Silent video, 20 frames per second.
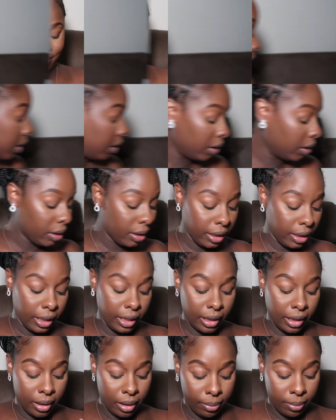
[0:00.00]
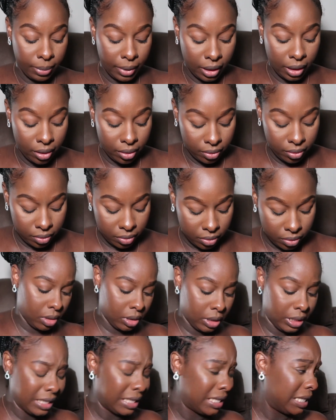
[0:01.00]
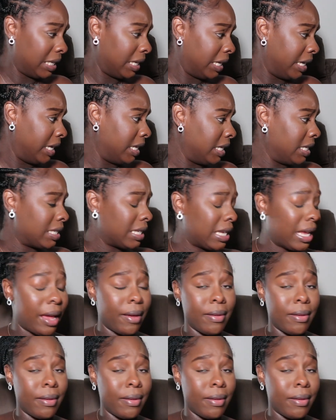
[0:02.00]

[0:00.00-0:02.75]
The good thing about this lens